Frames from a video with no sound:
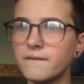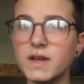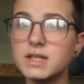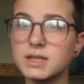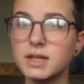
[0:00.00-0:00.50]

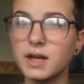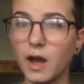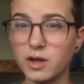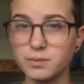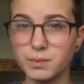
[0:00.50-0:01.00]
fester
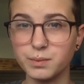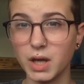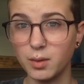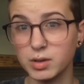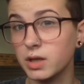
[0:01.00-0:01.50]
and
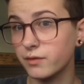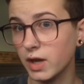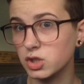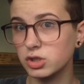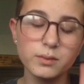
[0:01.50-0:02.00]
become an
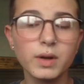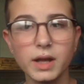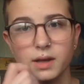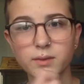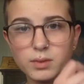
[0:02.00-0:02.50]
infection. When
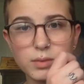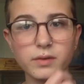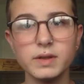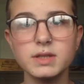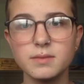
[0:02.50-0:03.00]
I
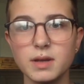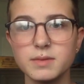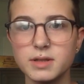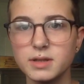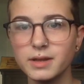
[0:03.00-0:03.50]
remove it,
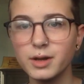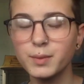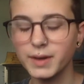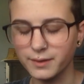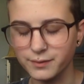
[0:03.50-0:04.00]
sometimes there's a little
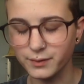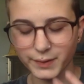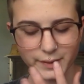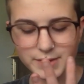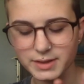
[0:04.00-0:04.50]
bit of
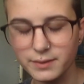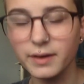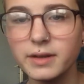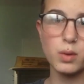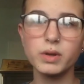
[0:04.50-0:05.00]
grossness
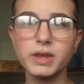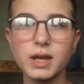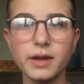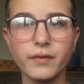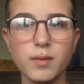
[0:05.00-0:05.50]
around it. One
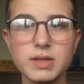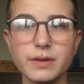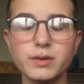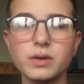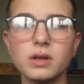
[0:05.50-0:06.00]
thing I find
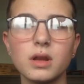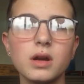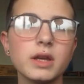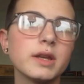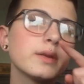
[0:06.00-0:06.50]
myself doing a
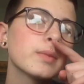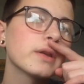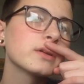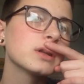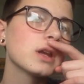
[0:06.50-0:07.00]
lot is
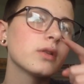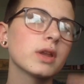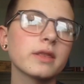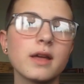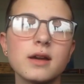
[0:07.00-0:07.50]
pressing it down like